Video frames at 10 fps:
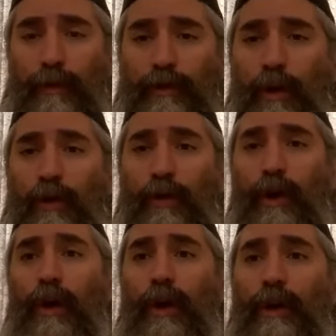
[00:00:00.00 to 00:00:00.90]
so
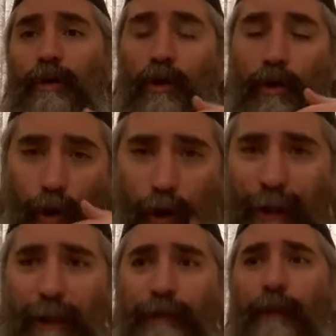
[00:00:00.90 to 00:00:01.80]

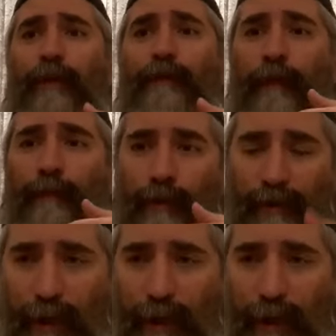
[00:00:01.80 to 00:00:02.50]
learning from from your